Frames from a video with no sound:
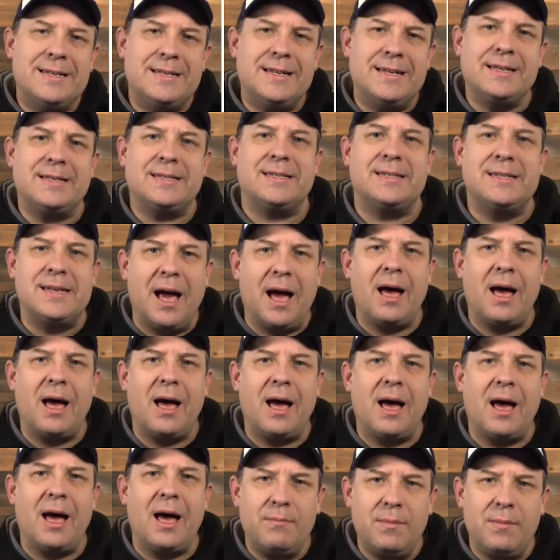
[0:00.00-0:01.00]
does
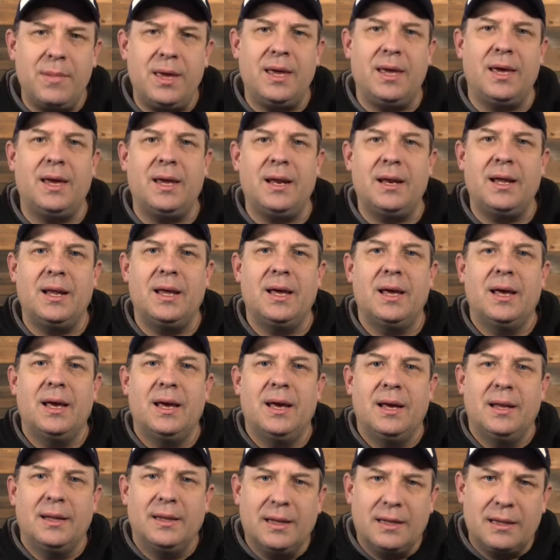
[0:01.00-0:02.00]
not mean
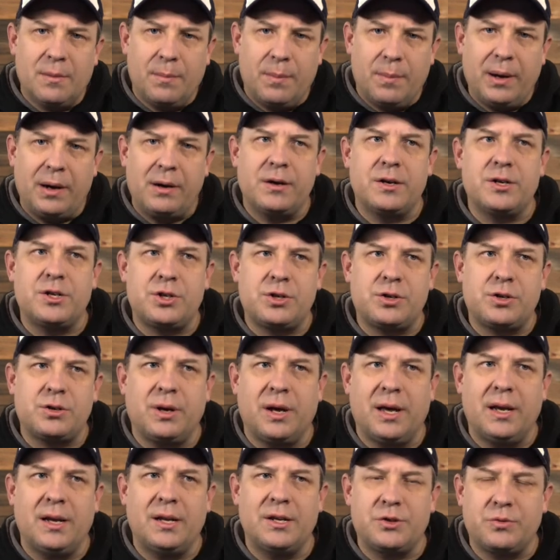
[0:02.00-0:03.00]
that the bearish
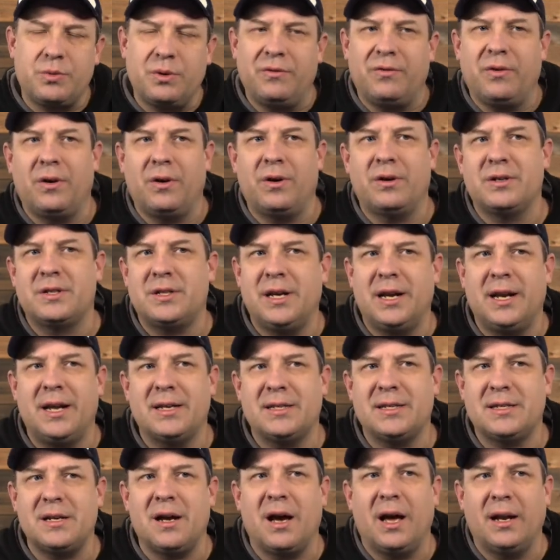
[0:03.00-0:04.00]
trend has reversed. It
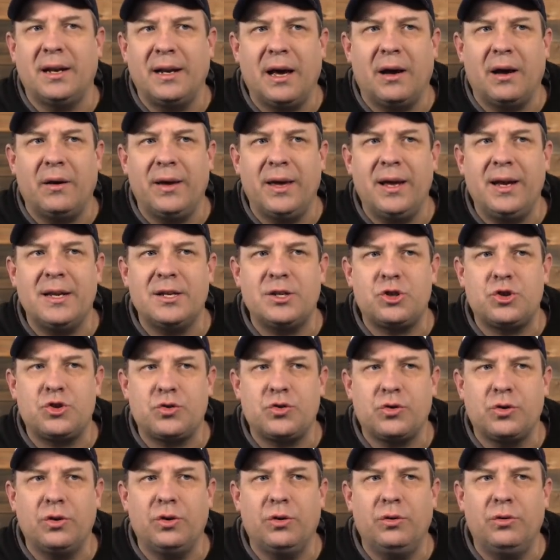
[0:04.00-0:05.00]
has not. Now, it is
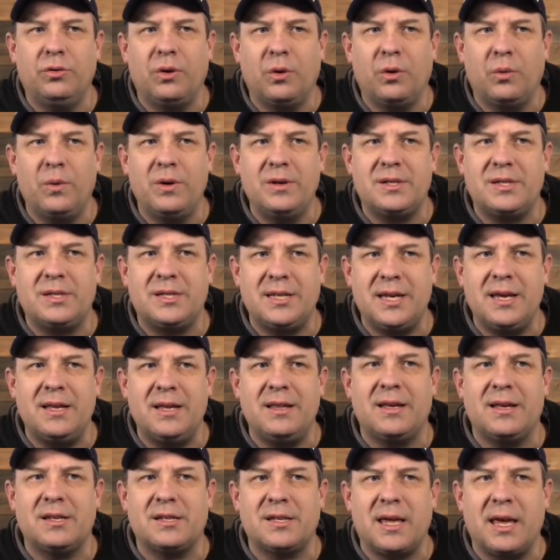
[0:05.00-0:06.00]
true that we see
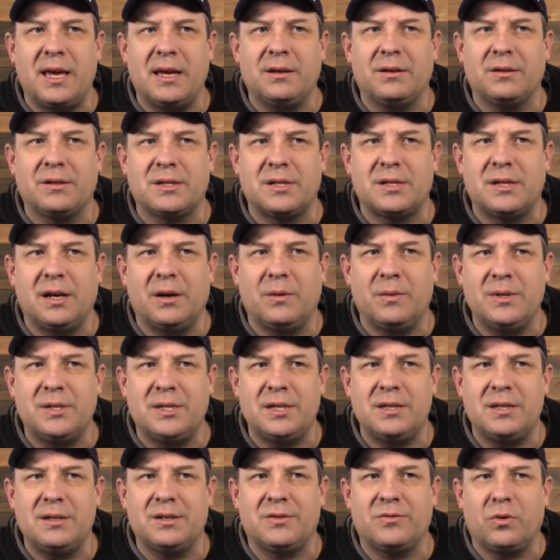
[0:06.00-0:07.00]
this candlestick, we
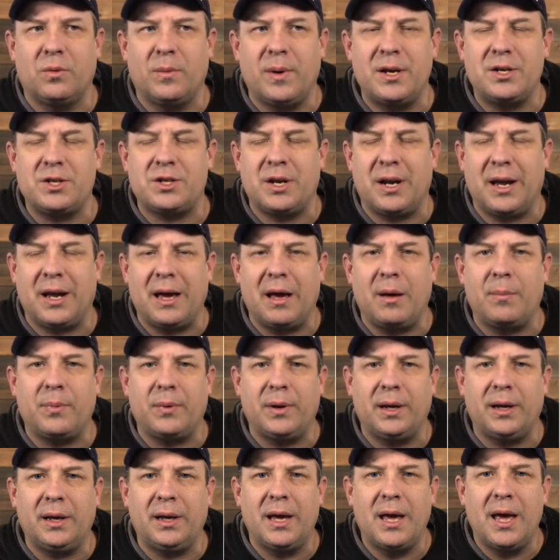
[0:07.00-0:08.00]
see this formation
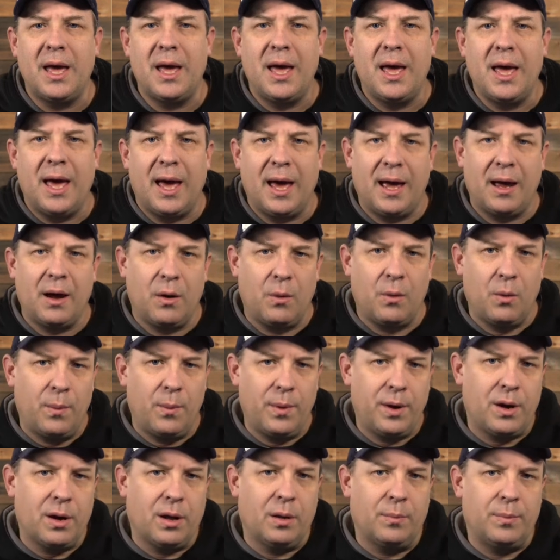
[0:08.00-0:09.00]
happening at what we
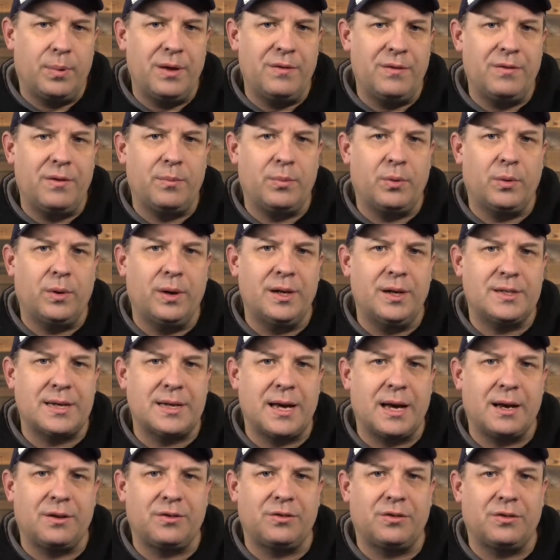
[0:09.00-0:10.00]
call a pivot point. It's
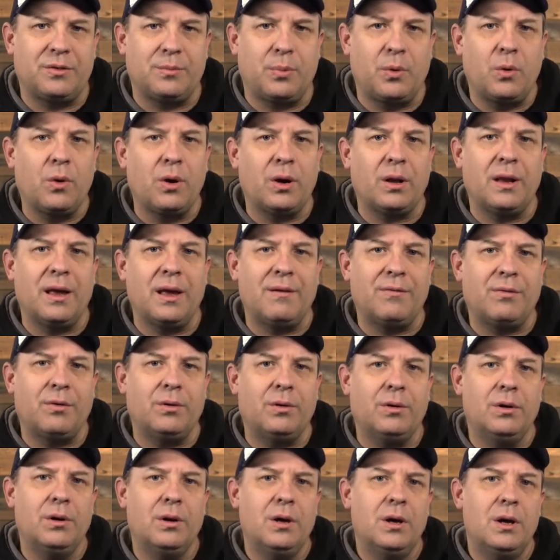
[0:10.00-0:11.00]
at a support
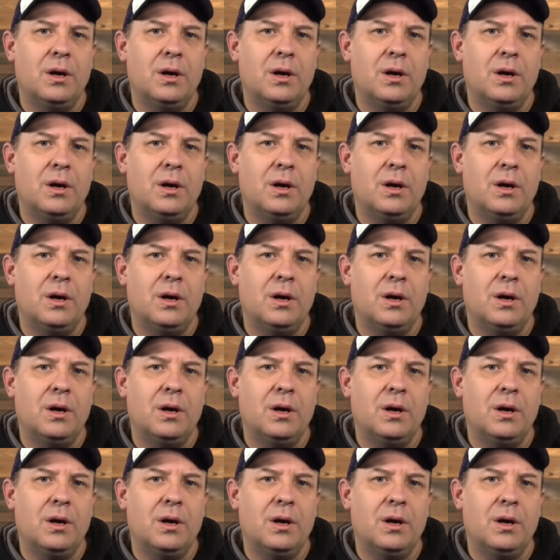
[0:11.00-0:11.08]
level.